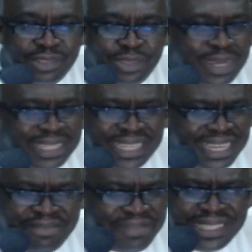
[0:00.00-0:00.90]
You are
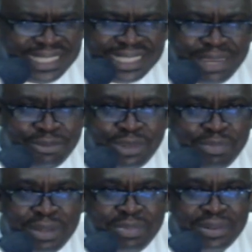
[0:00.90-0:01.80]
never the same
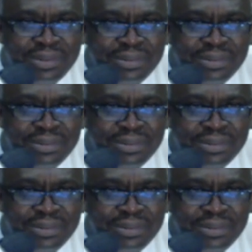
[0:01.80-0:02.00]
with people.